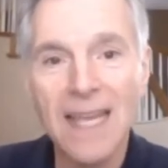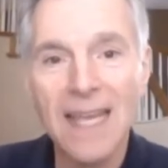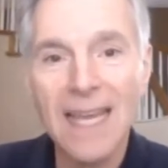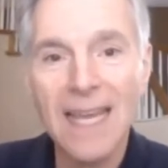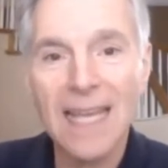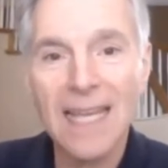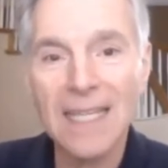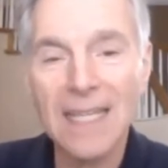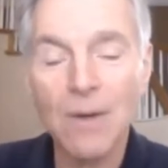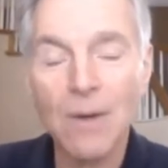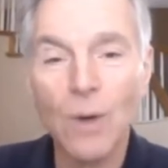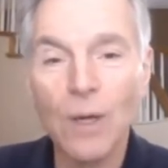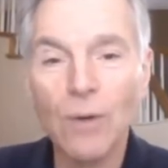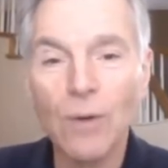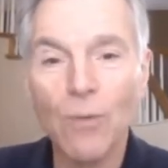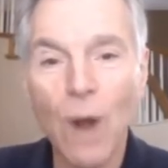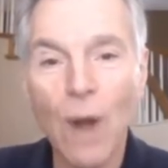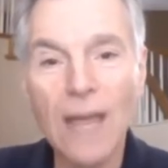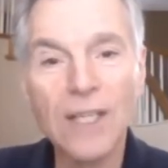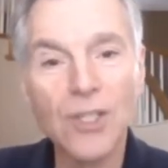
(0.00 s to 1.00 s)
And then we
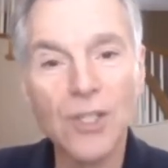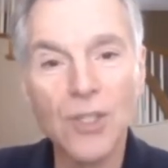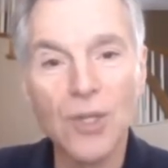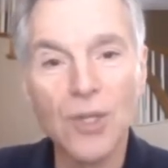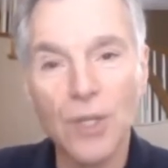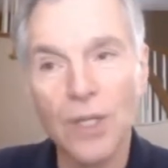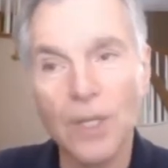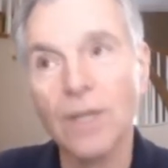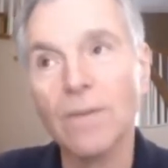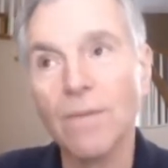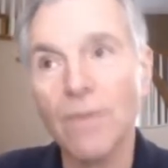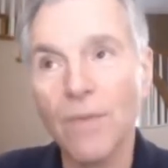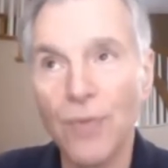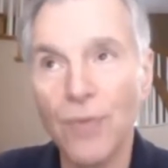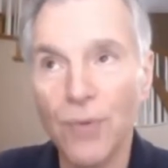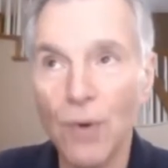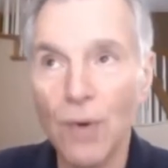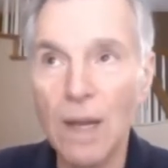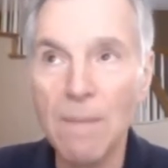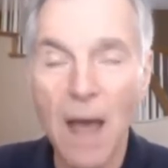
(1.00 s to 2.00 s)
race to the
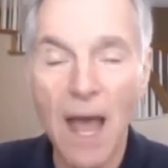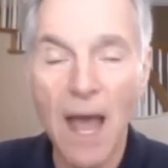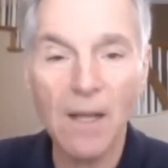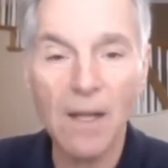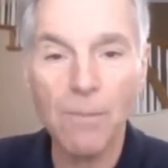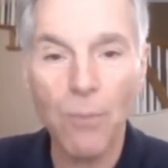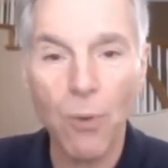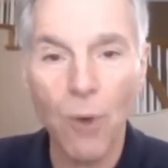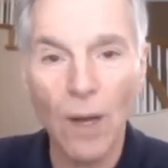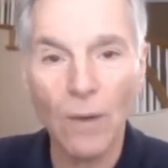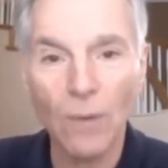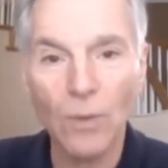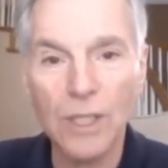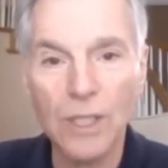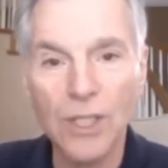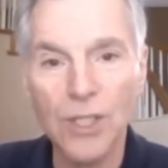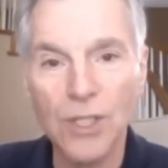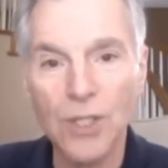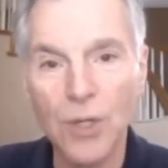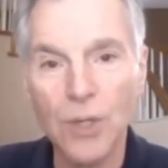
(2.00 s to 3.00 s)
3-mile point,
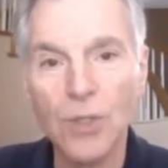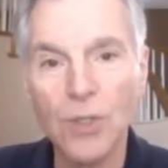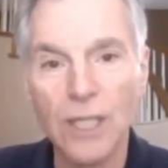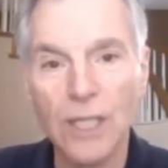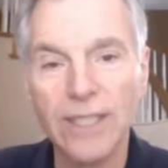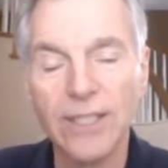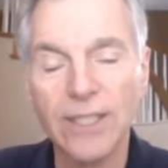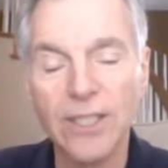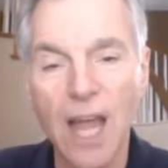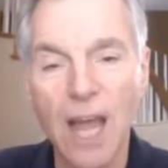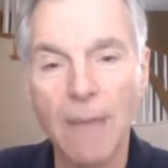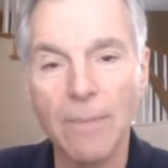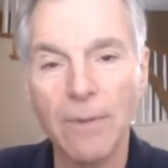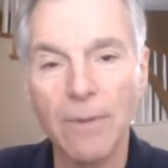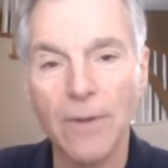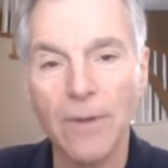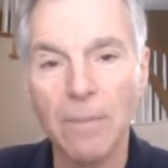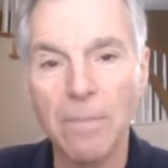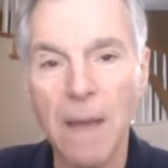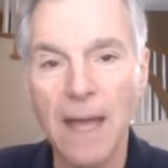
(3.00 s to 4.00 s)
which is usually the top
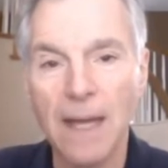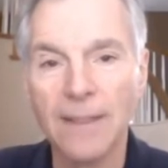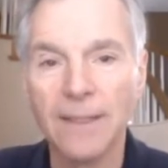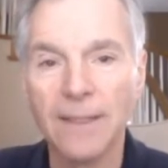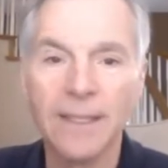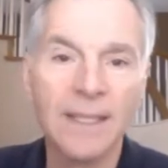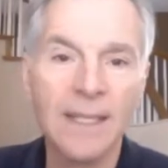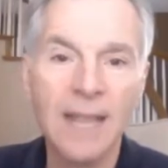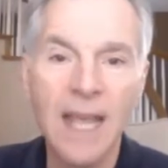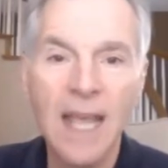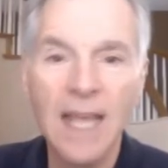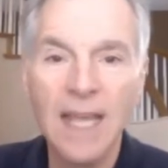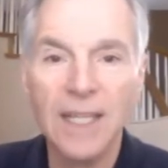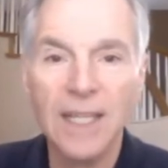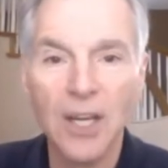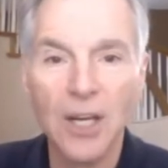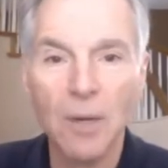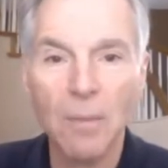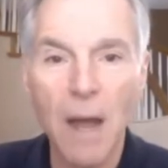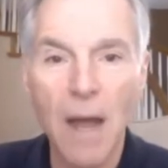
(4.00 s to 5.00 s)
of a mountain
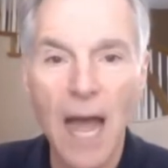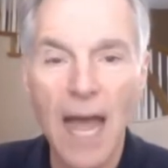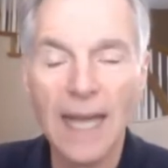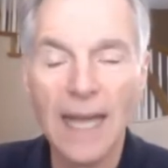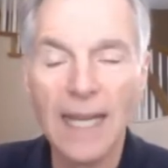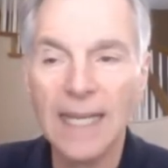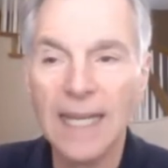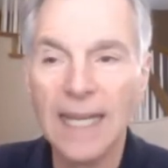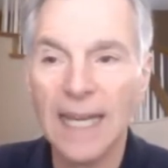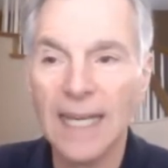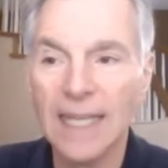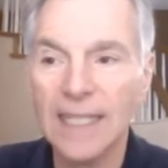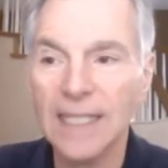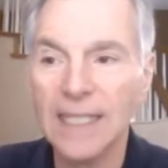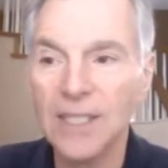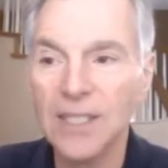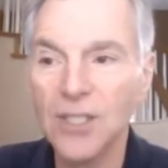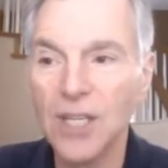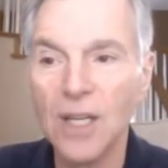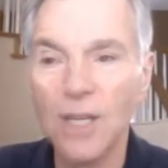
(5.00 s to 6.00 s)
nearby,
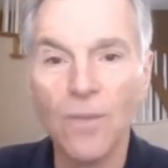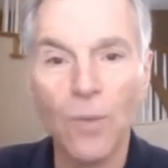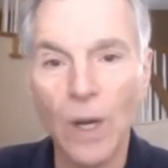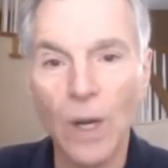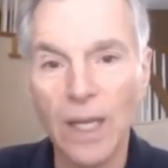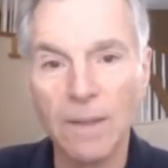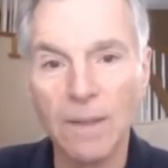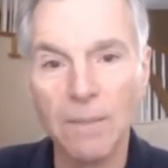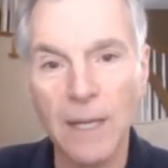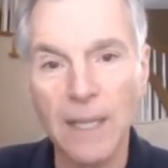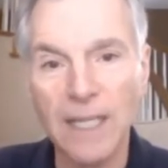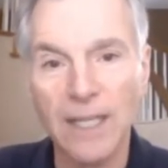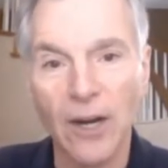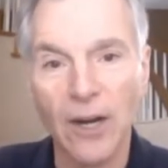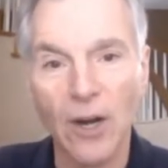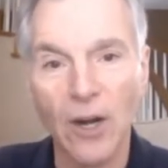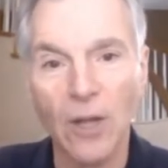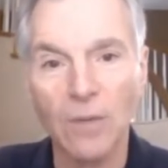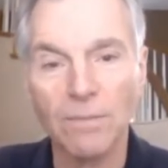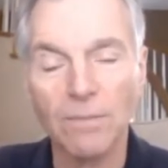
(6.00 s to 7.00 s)
and see if we can meet
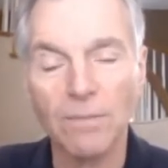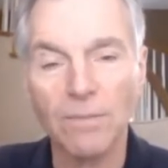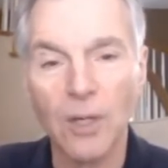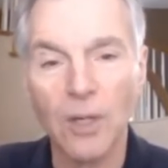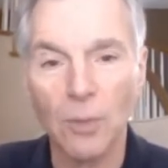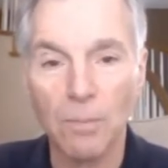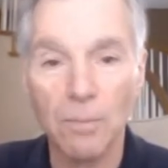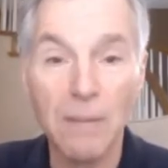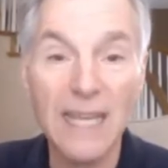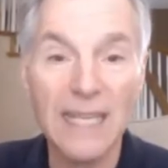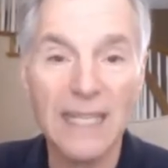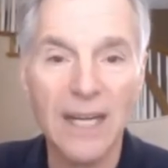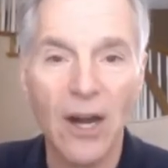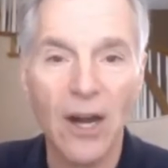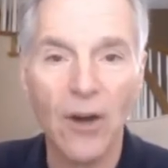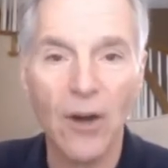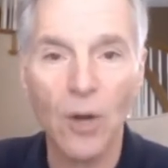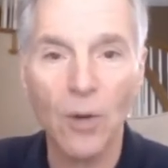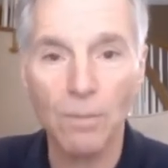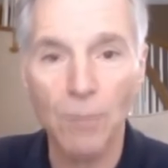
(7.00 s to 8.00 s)
our own or beat
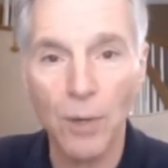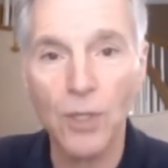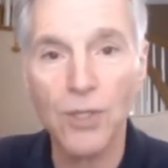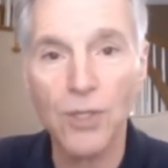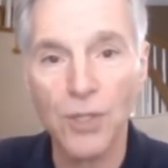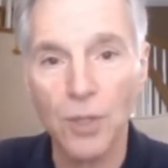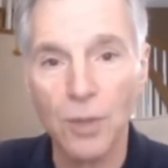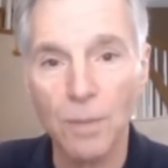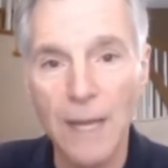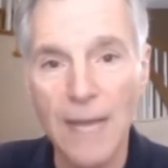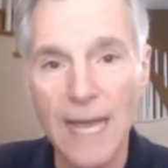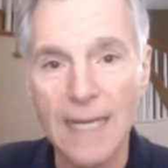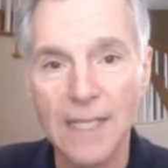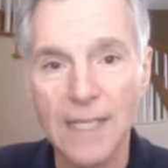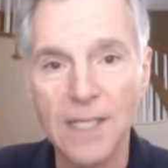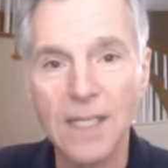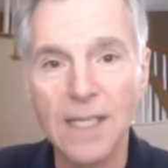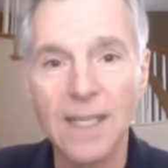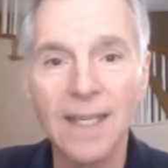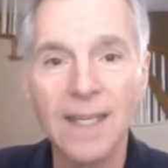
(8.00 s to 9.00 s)
our own personal
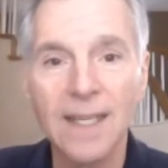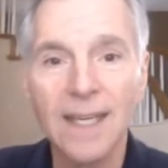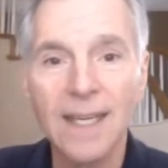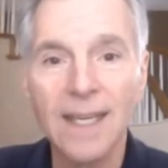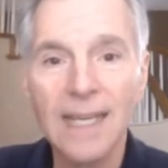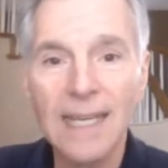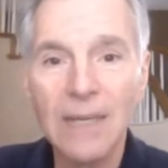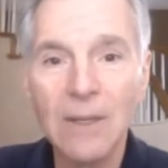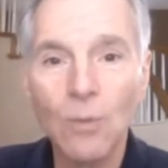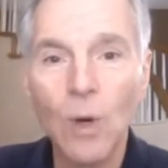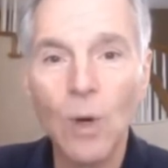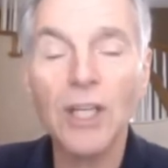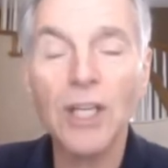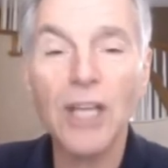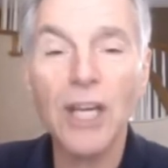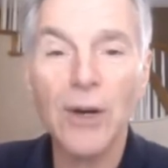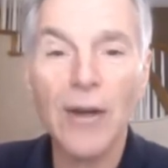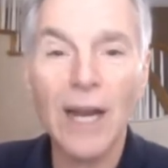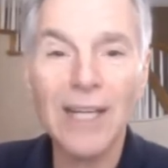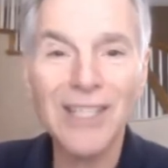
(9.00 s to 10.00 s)
best. One
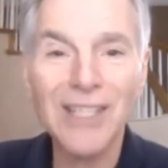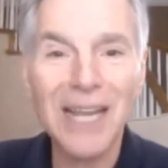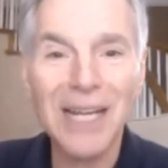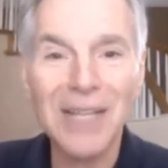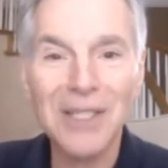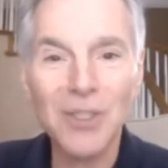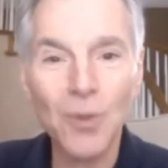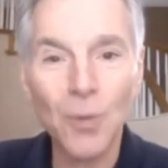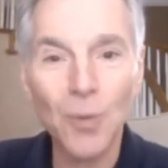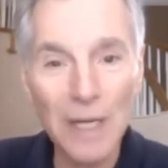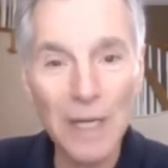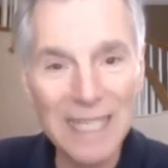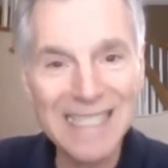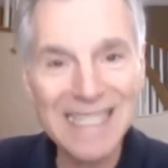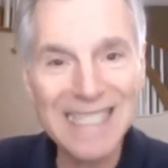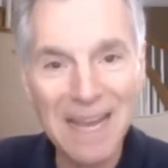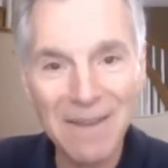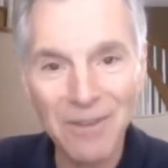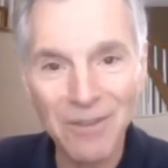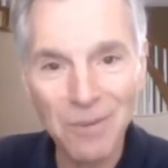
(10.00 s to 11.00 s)
year I set
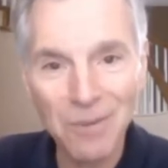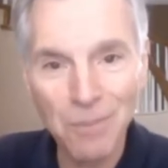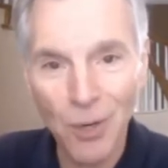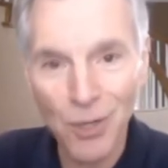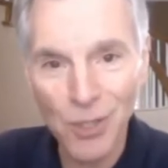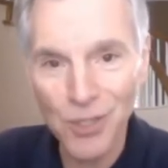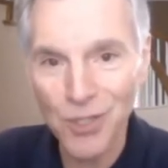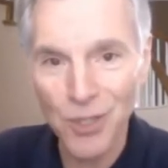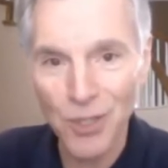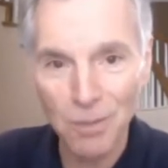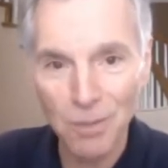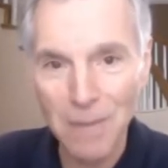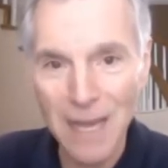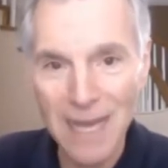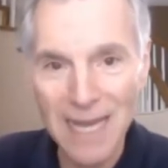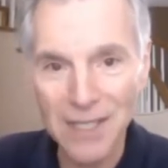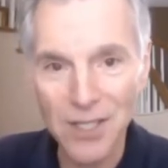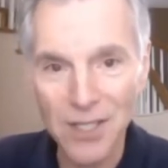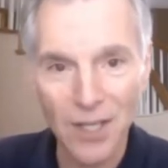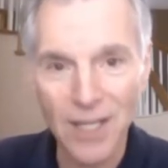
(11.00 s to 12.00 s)
27 personal
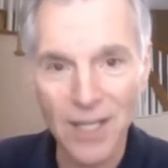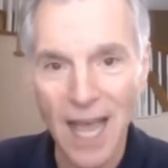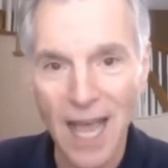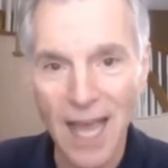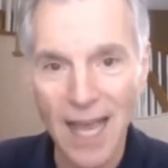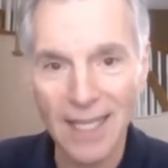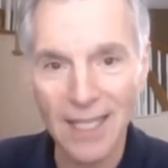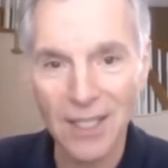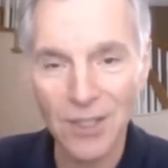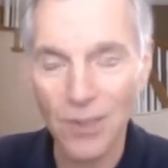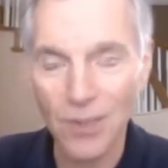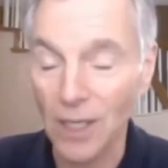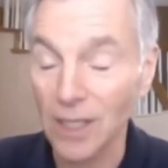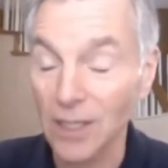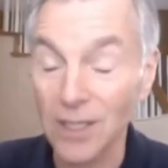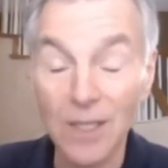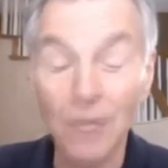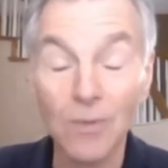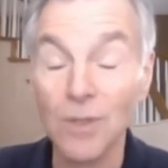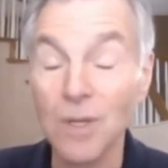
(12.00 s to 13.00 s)
bests on the hiking
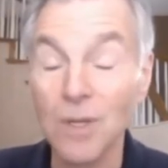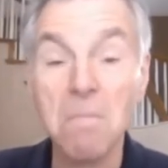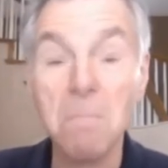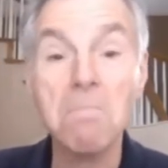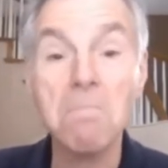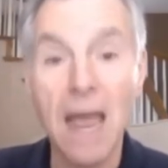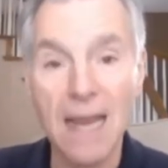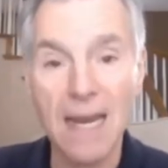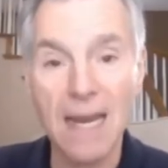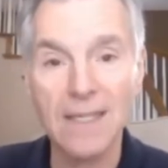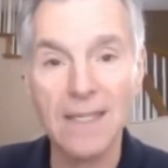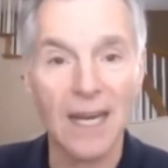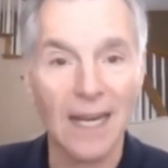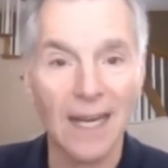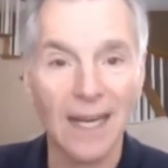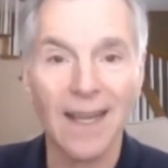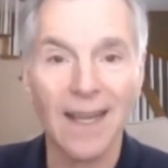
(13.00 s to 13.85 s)
trails. It was amazing.